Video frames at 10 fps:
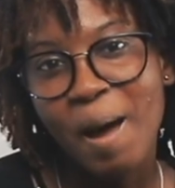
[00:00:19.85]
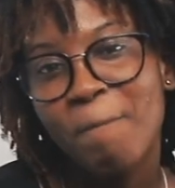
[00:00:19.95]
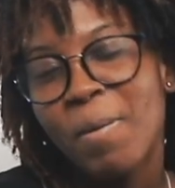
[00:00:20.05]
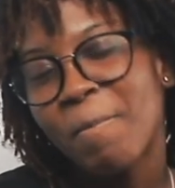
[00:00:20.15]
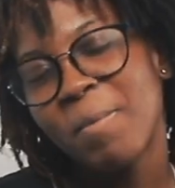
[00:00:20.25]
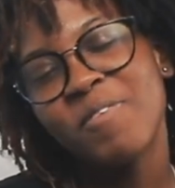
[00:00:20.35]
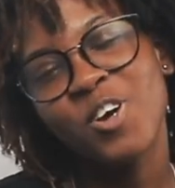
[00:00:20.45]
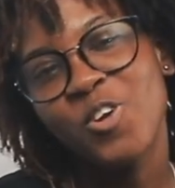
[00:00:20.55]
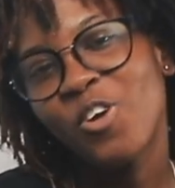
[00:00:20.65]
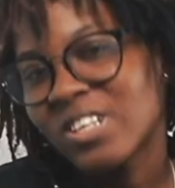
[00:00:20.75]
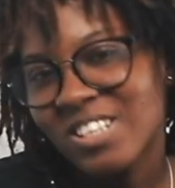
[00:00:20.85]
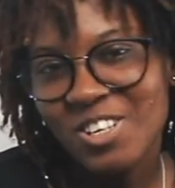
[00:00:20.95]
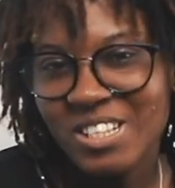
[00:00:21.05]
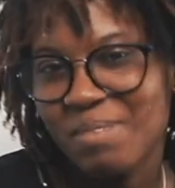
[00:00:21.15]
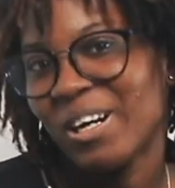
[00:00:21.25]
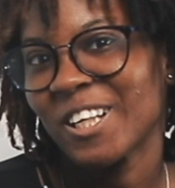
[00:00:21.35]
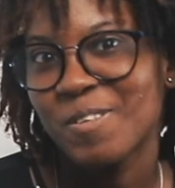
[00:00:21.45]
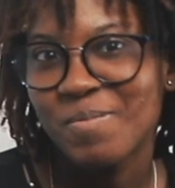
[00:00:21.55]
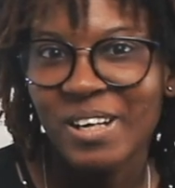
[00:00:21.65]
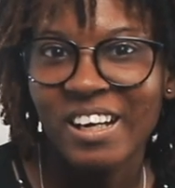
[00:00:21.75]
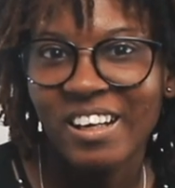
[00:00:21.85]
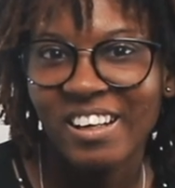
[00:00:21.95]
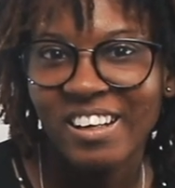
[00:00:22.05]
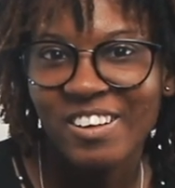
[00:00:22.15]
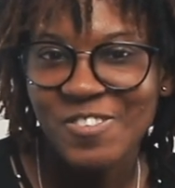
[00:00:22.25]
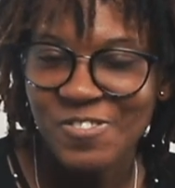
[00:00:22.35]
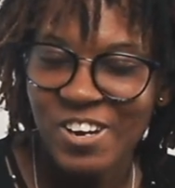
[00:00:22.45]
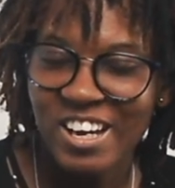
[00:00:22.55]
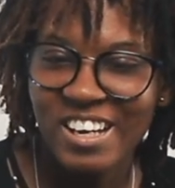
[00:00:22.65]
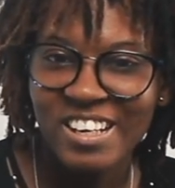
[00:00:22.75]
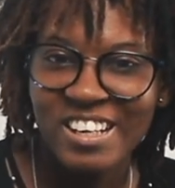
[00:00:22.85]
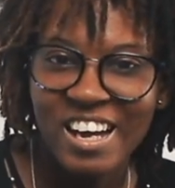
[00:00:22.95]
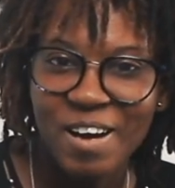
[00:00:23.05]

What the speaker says: But maybe if you're not, you're just a passerby, right?